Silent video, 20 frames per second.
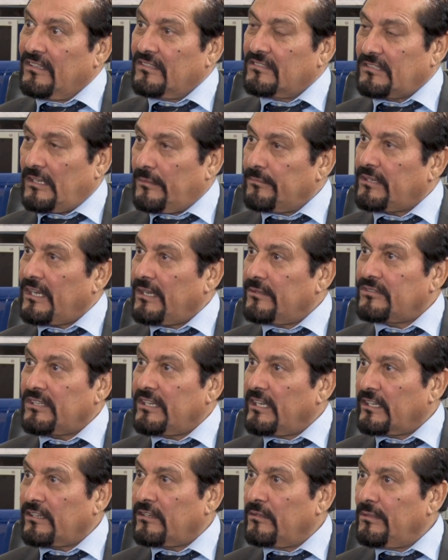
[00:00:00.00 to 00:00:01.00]
Sometimes
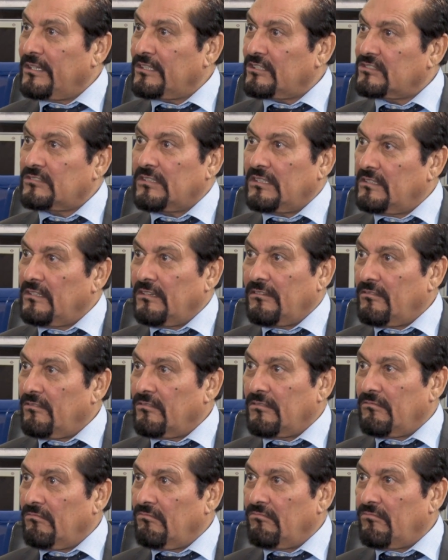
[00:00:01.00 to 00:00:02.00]
an agreement is
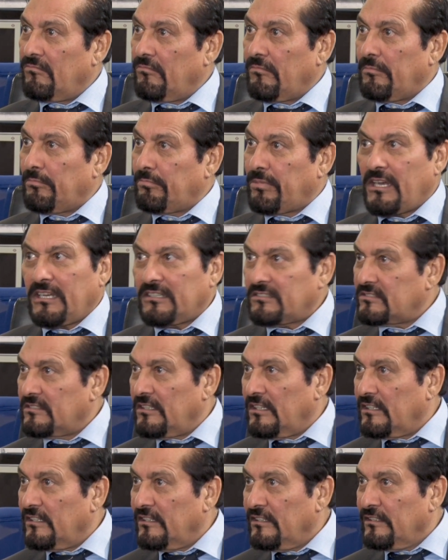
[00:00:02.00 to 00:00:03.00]

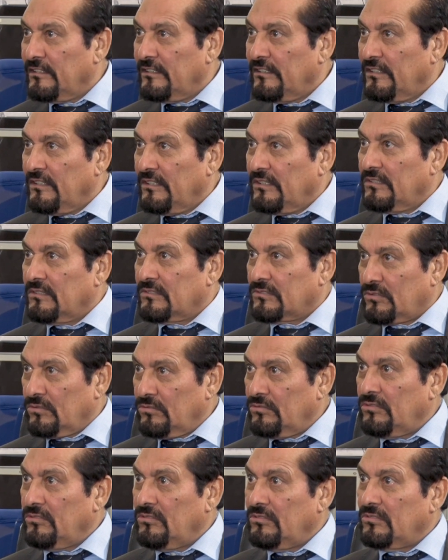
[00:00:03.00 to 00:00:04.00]
personal
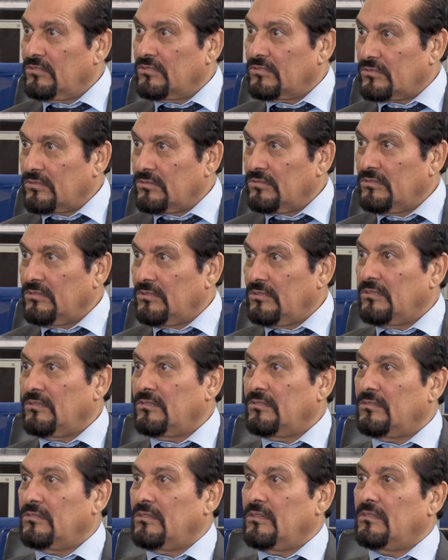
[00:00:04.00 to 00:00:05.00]
to
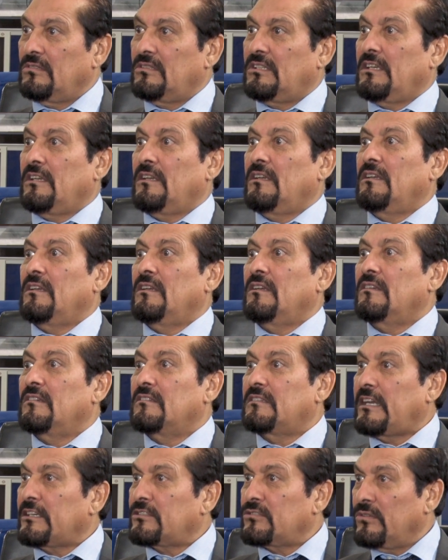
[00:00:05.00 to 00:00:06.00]
the
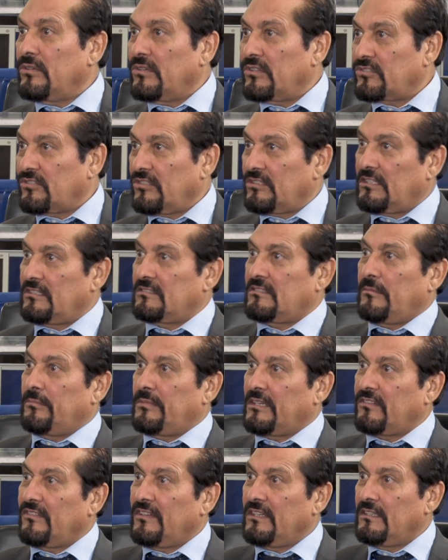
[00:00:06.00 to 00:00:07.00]
debtor. So there's a
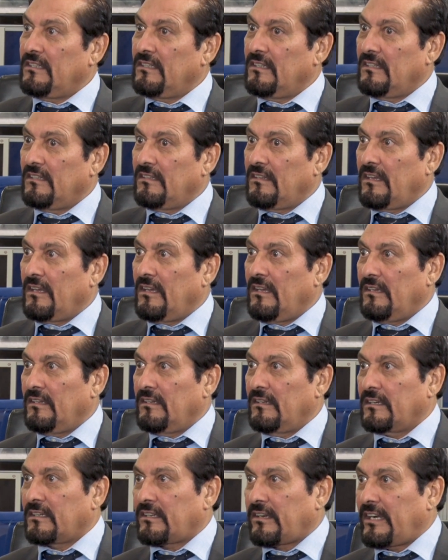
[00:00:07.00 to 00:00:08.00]
between
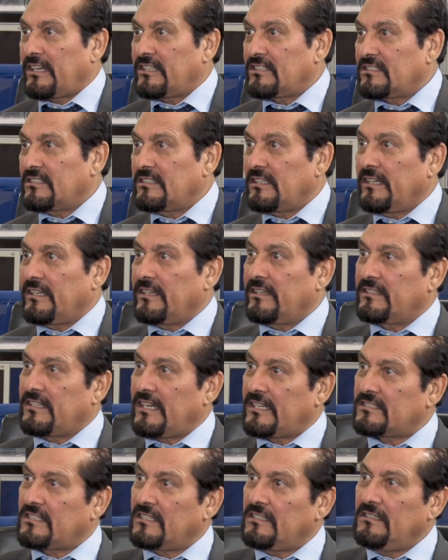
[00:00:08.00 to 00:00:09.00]
the creditor and a
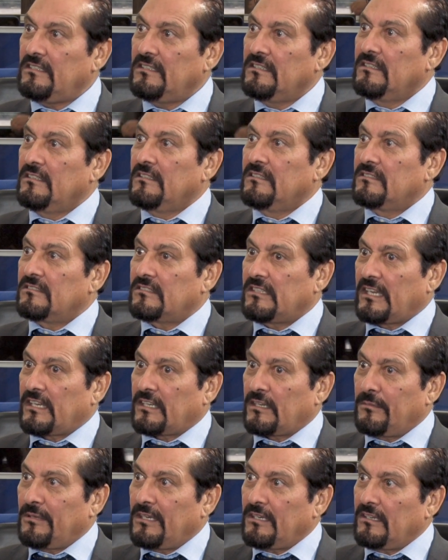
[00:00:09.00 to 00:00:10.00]
debtor. The
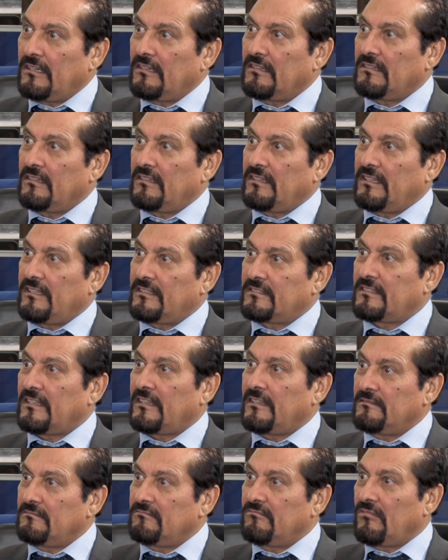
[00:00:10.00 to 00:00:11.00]
agreement is,
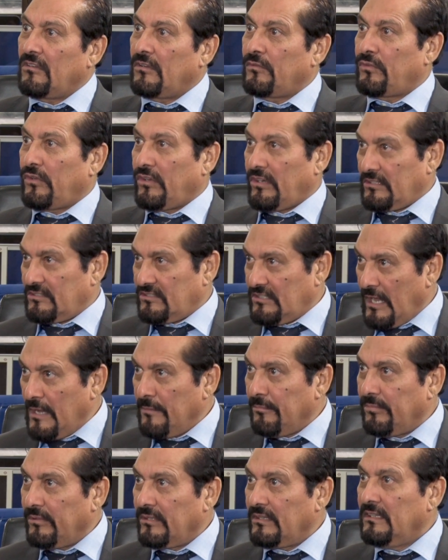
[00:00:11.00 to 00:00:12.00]
for
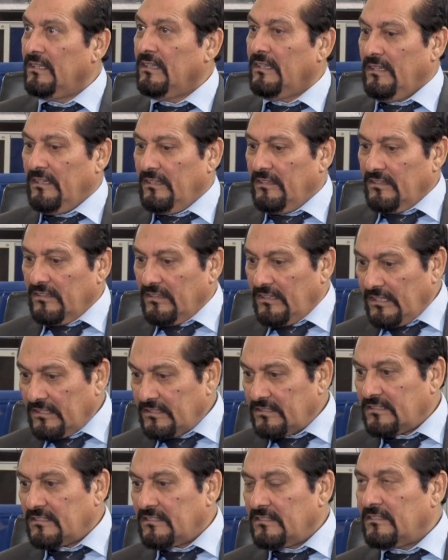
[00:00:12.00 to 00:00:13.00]
example,
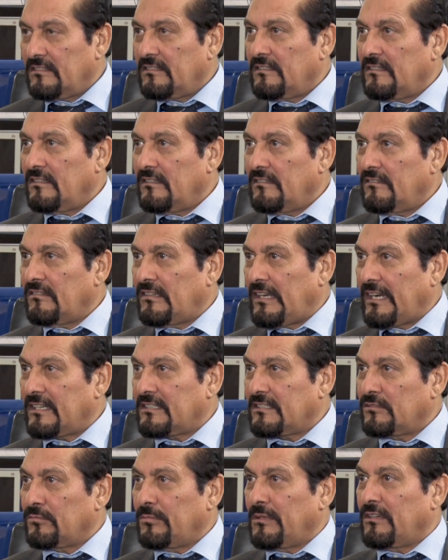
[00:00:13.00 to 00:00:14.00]
this
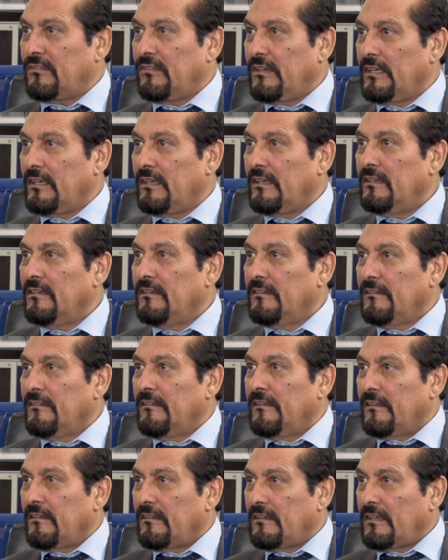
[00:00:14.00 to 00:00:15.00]
debt is between
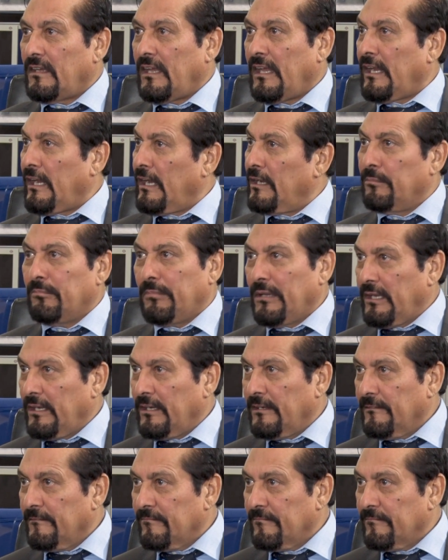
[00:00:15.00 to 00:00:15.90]
A and B.